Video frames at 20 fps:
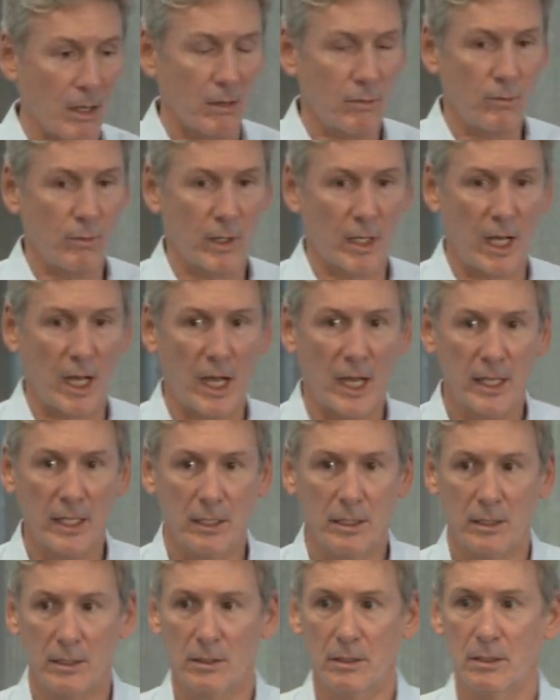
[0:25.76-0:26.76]
what
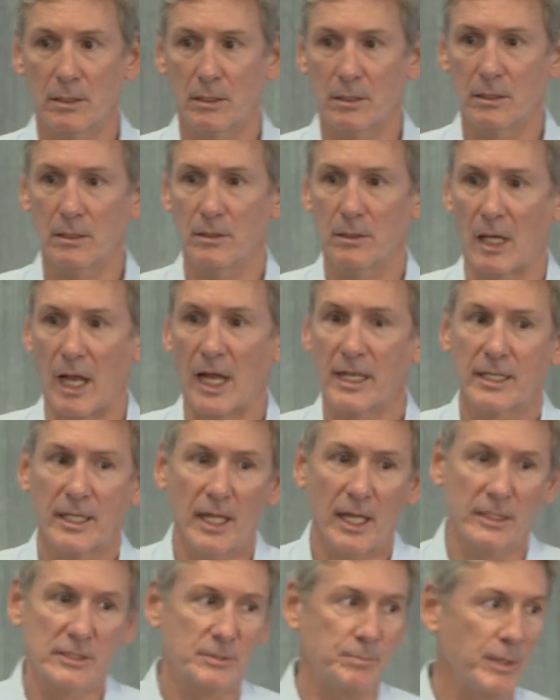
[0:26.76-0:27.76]
I I
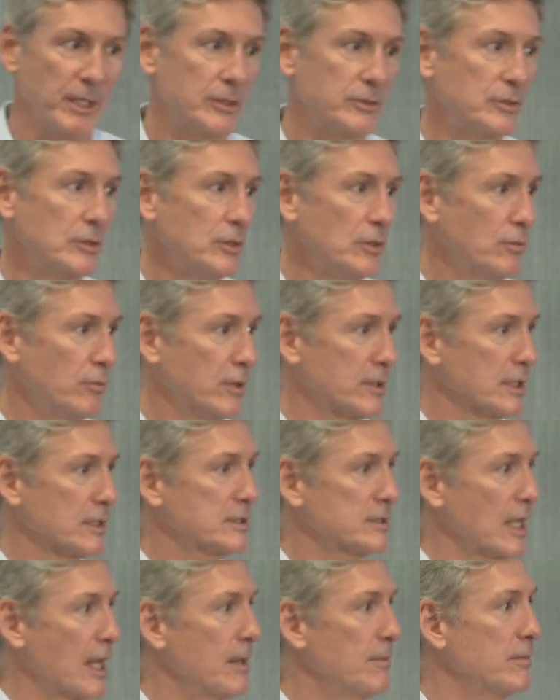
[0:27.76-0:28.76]
can't speak to you with the
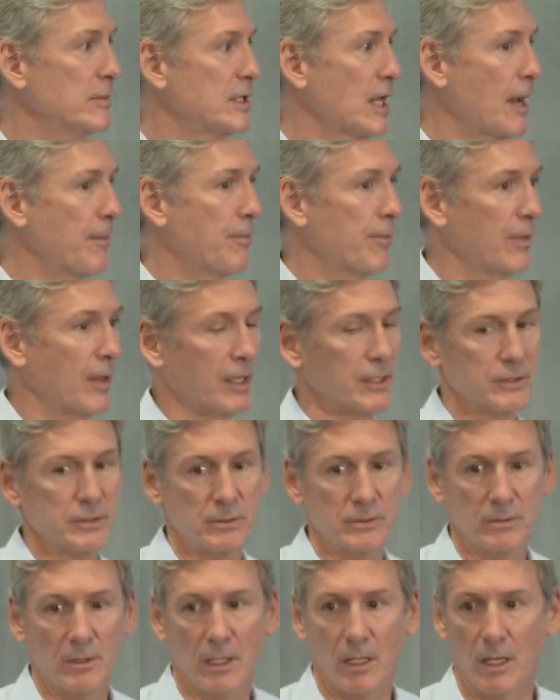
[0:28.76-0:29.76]
same depth
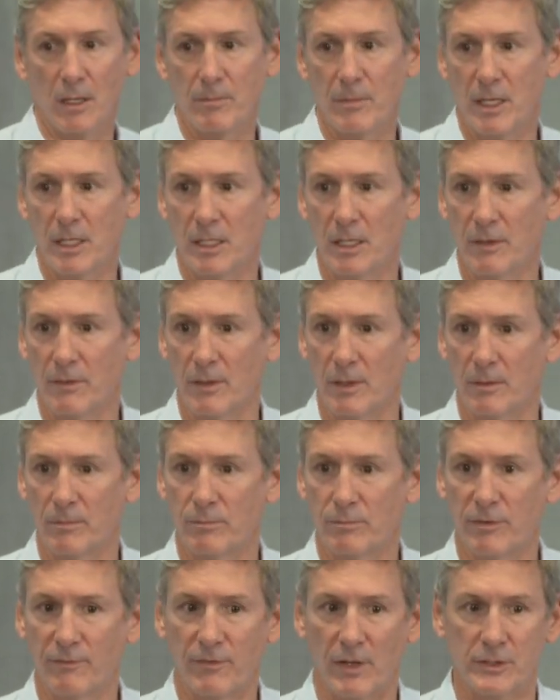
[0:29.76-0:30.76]
as uh, many of the
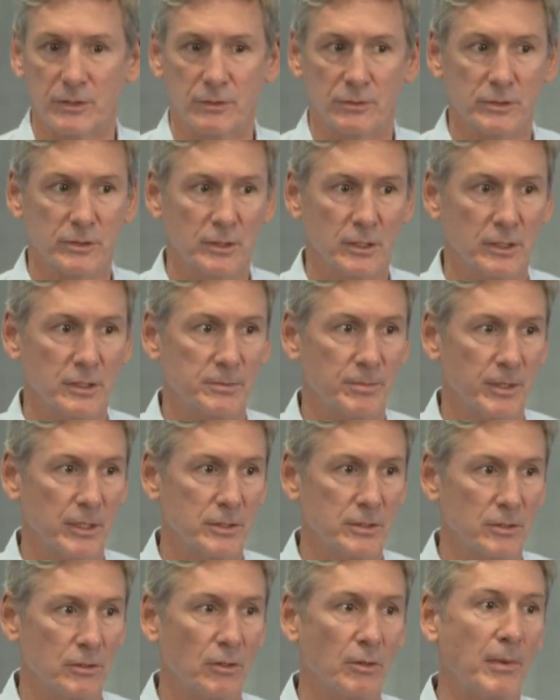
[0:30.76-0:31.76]
professors can speak
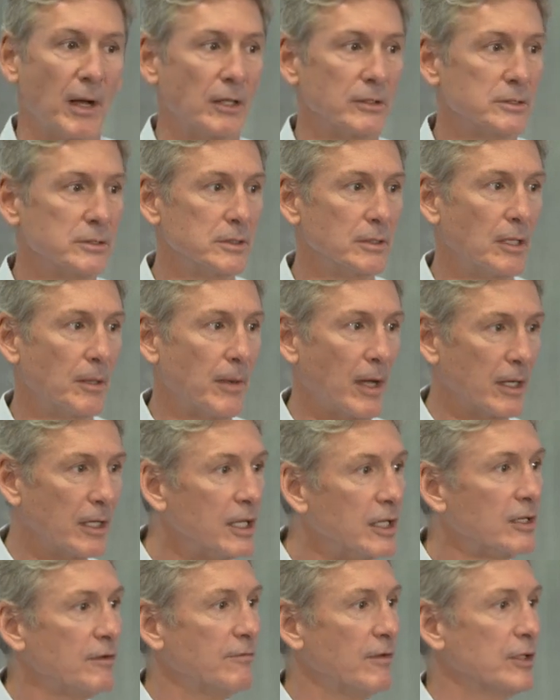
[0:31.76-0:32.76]
to you about, about
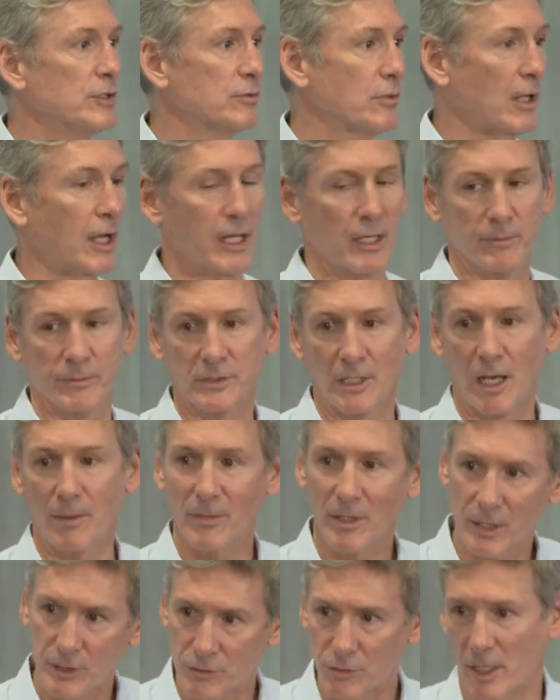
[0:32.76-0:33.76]
individual items. I'm
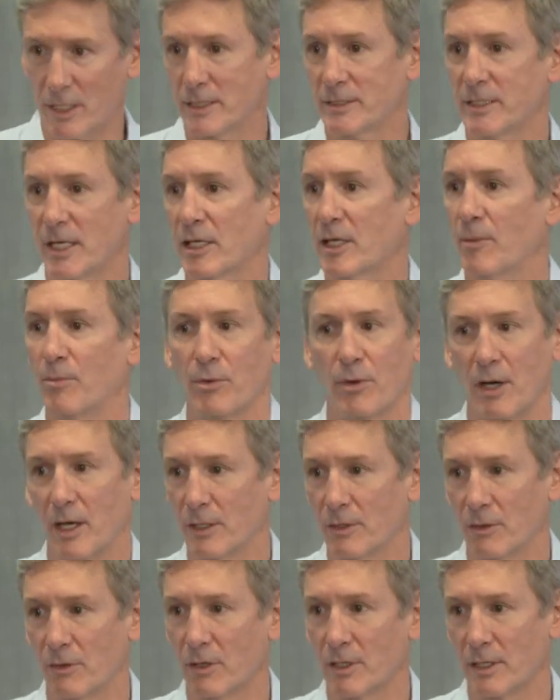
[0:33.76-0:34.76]
going to try to take a
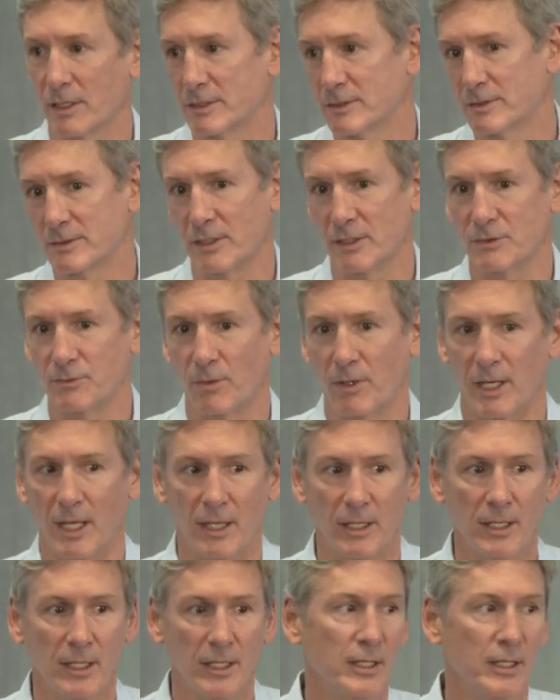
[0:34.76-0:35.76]
broad look. It's, it's, what,
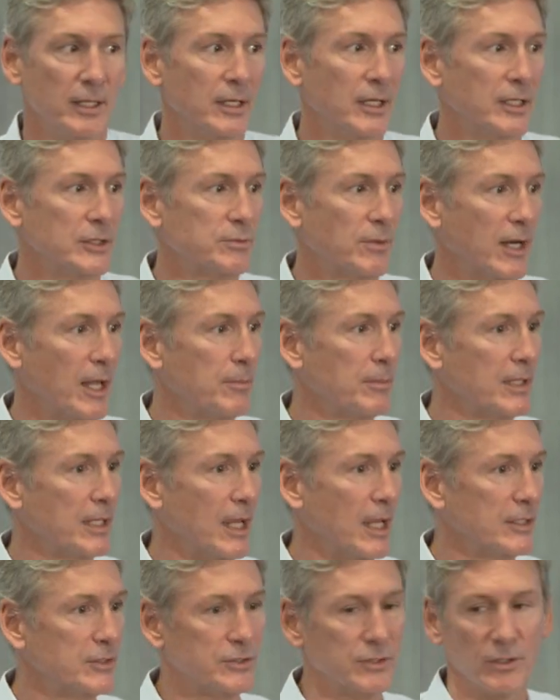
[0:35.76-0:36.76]
it's what
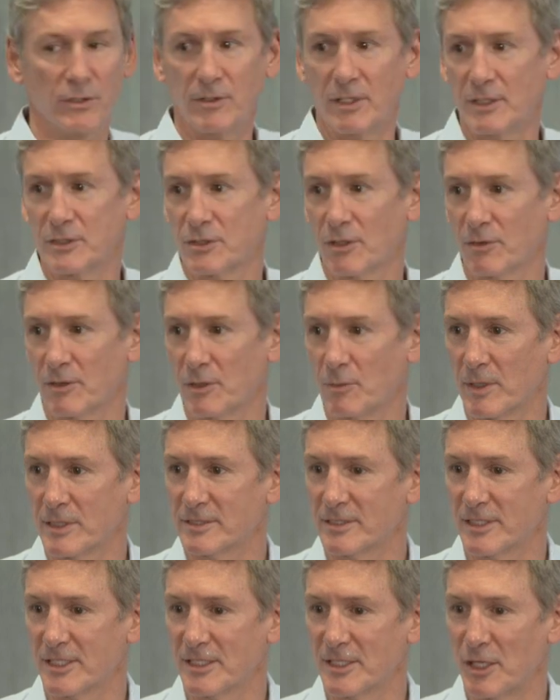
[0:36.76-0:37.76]
MBAs do, and it's certainly what
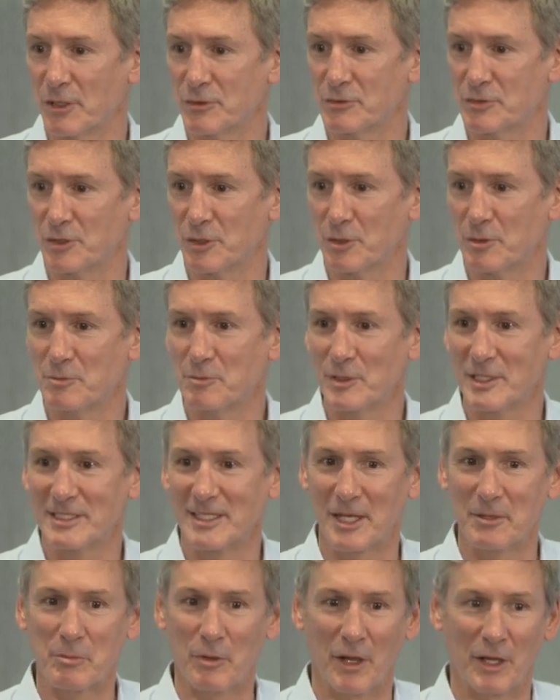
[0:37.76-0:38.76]
CEOs do. We
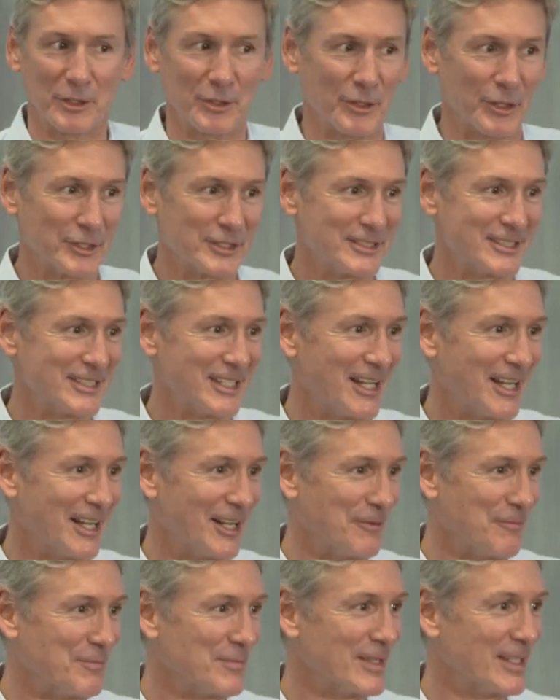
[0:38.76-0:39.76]
take broad looks,
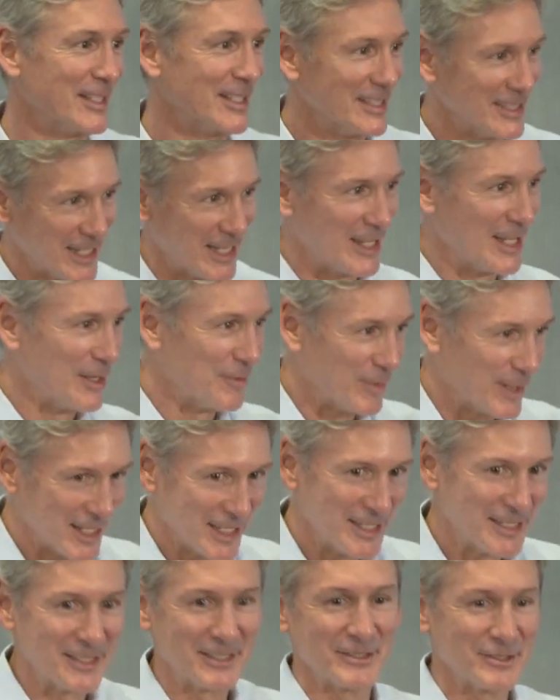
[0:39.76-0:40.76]
um, and then we
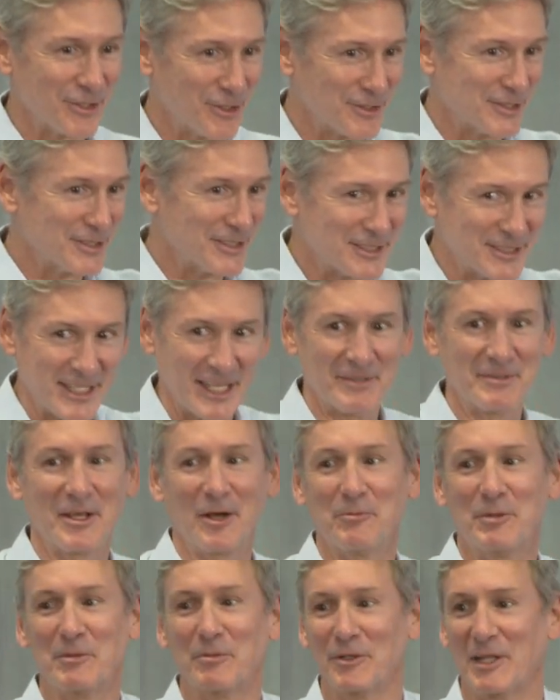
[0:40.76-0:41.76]
sort of say,
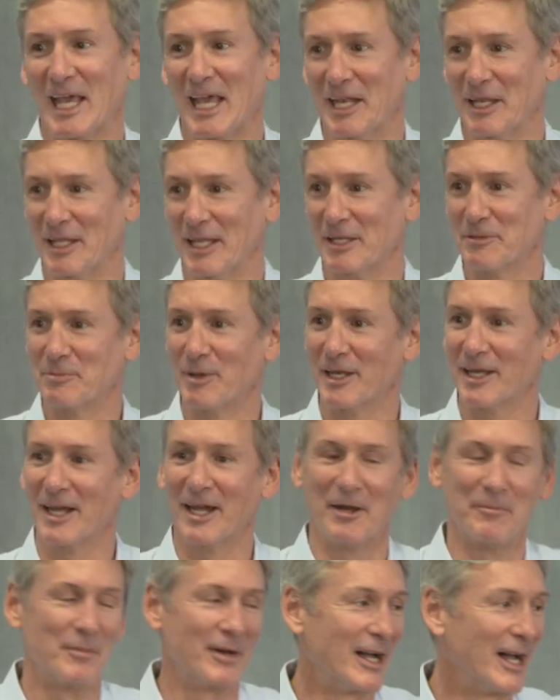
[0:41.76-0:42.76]
tell people to handle it. But,
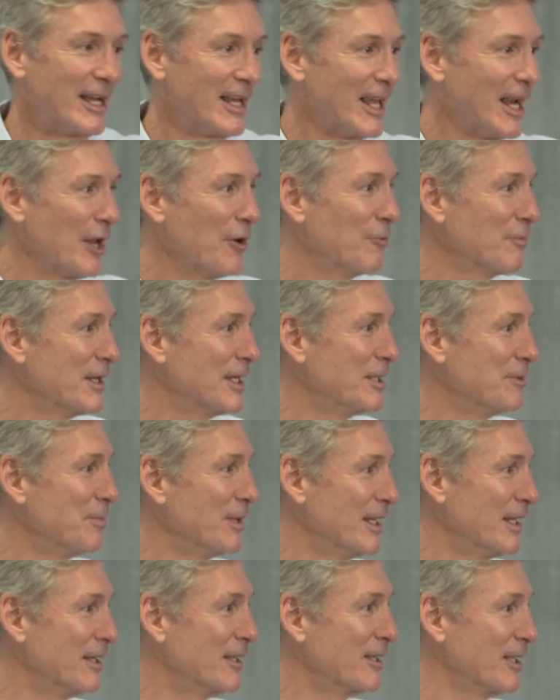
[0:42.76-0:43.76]
um, and, and, I don't mean to
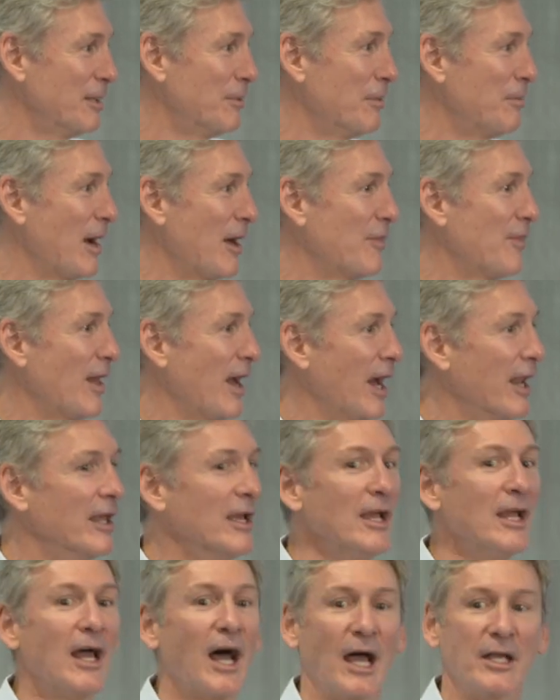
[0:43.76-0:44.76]
be glib about that.
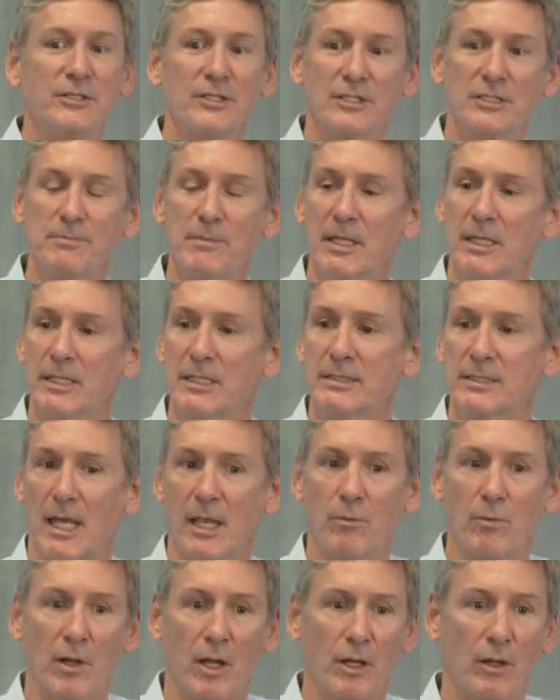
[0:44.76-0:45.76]
I just mean to
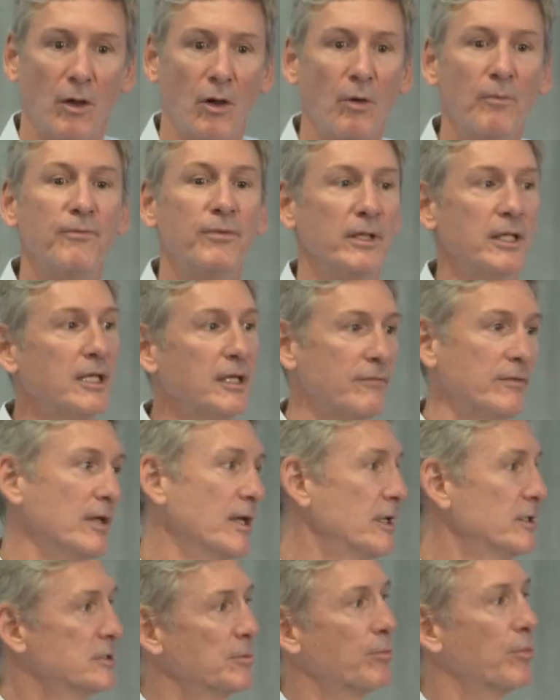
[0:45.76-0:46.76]
say what I'll hopefully give you
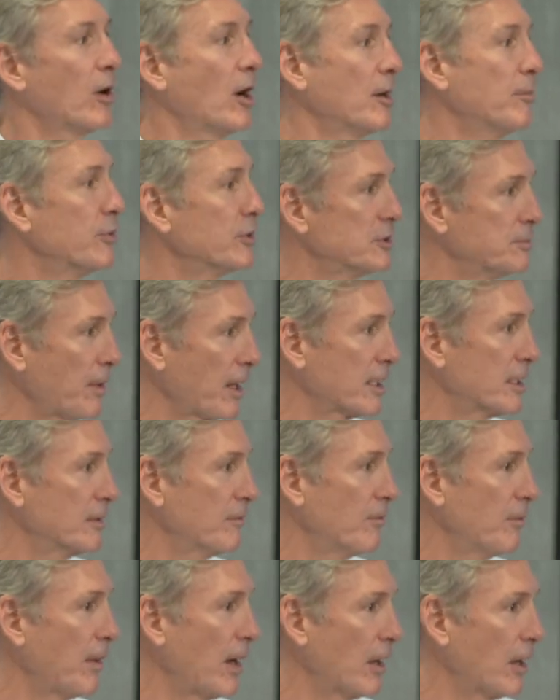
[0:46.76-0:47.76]
is a broad
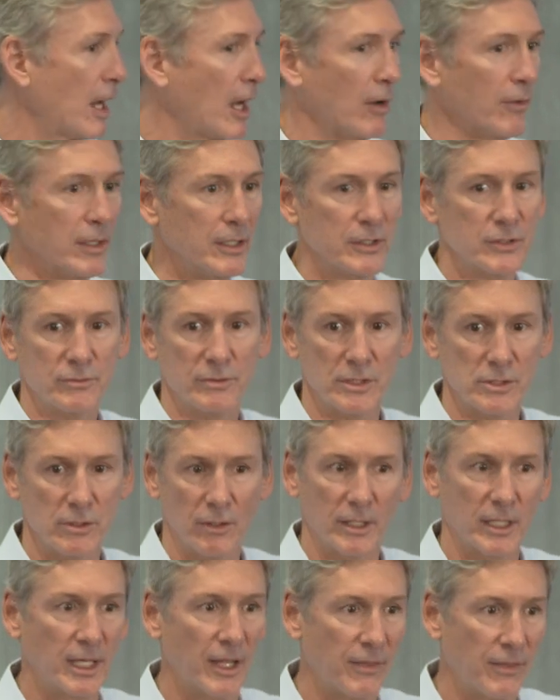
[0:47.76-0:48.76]
perspective about how industry is
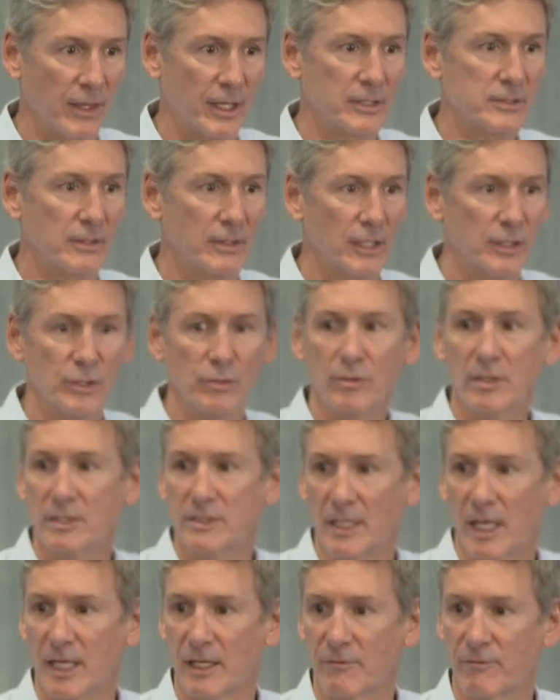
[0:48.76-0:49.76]
looking at things, and then you can
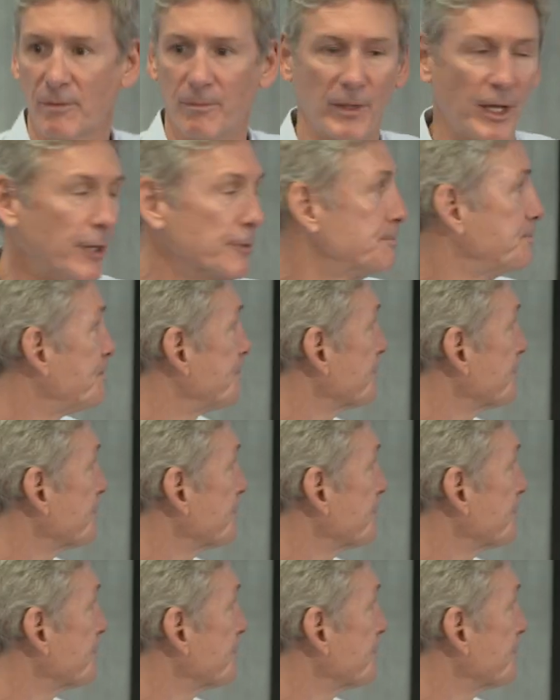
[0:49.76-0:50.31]
take it from there.